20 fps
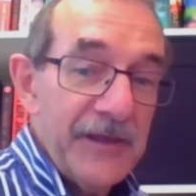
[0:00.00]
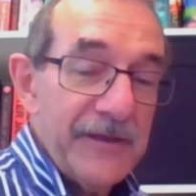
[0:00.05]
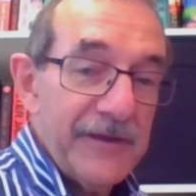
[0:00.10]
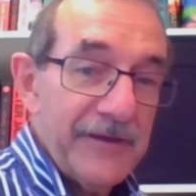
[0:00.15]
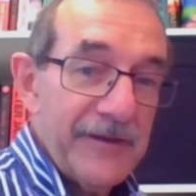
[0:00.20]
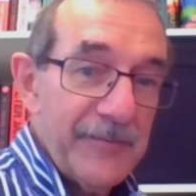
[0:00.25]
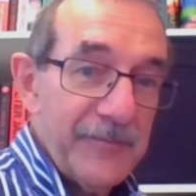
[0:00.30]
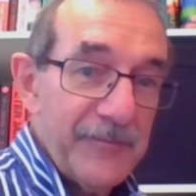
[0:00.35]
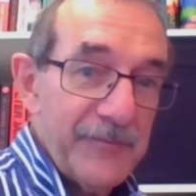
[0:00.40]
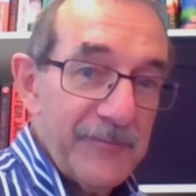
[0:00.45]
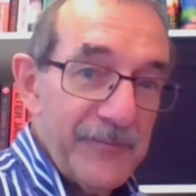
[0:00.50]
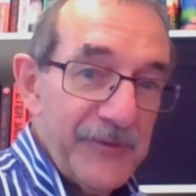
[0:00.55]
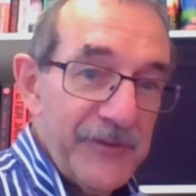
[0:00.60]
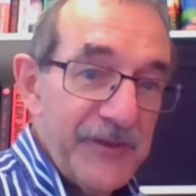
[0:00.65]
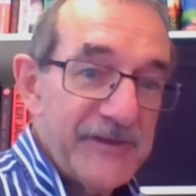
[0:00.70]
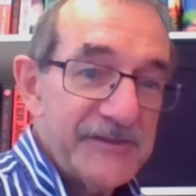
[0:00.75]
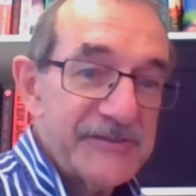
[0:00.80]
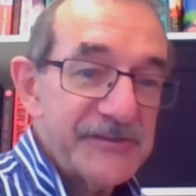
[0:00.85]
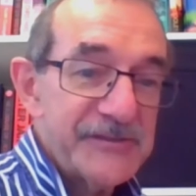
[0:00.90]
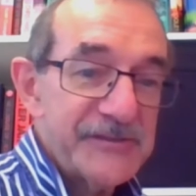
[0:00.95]

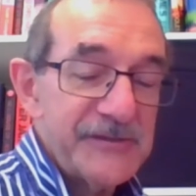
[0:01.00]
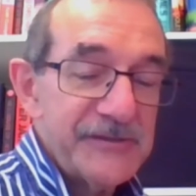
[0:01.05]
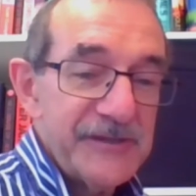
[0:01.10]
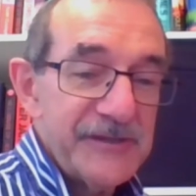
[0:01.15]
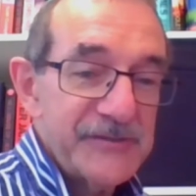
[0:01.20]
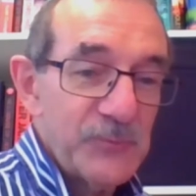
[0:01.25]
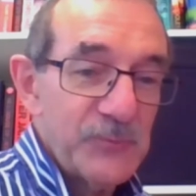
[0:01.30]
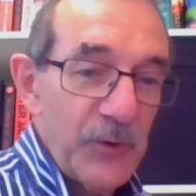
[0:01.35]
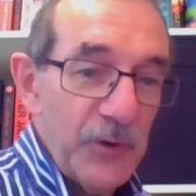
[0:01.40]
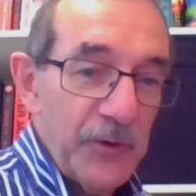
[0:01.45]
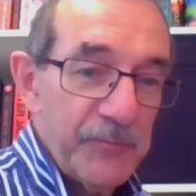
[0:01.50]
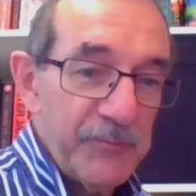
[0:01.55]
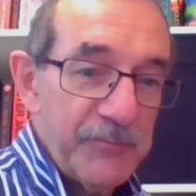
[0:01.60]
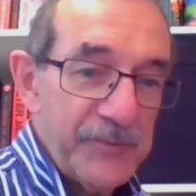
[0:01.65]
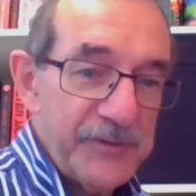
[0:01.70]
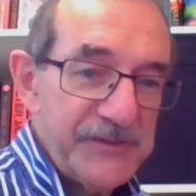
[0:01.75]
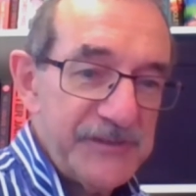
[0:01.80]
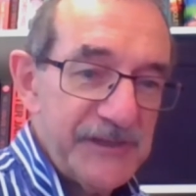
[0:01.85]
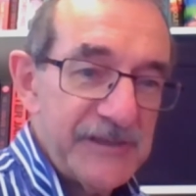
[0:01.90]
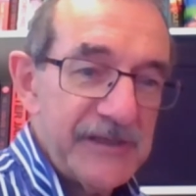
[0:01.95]
There's one
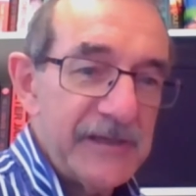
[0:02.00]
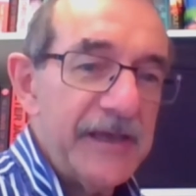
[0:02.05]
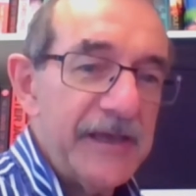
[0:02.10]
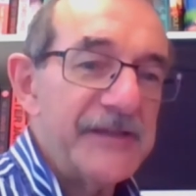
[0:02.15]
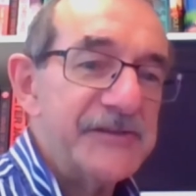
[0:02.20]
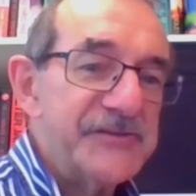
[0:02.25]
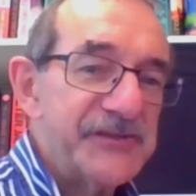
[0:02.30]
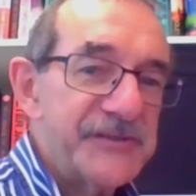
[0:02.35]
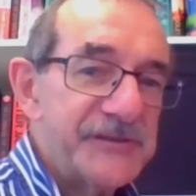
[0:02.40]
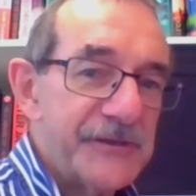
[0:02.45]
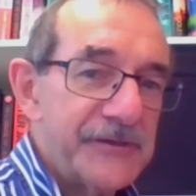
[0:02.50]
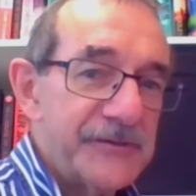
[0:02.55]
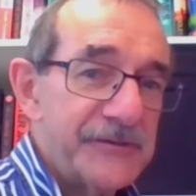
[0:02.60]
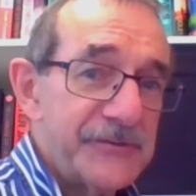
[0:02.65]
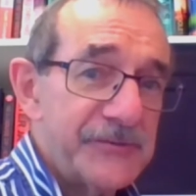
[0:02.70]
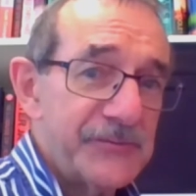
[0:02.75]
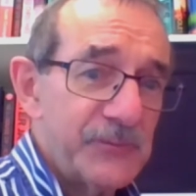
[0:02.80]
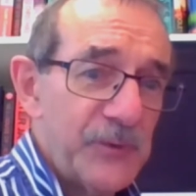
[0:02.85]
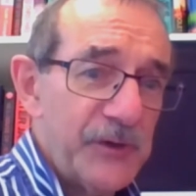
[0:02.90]
particular incident